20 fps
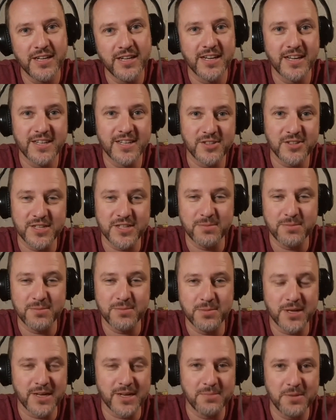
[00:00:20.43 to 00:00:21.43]
as you'll see
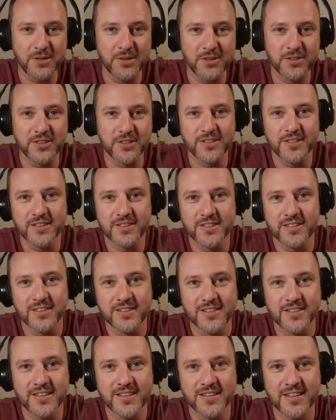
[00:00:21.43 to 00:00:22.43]
behind me on the
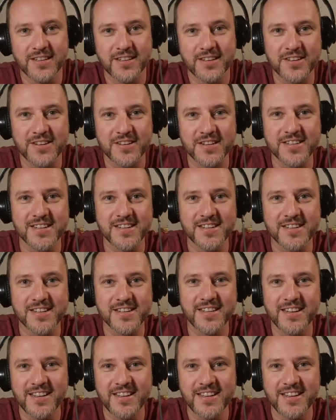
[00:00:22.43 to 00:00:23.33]
left-hand side there,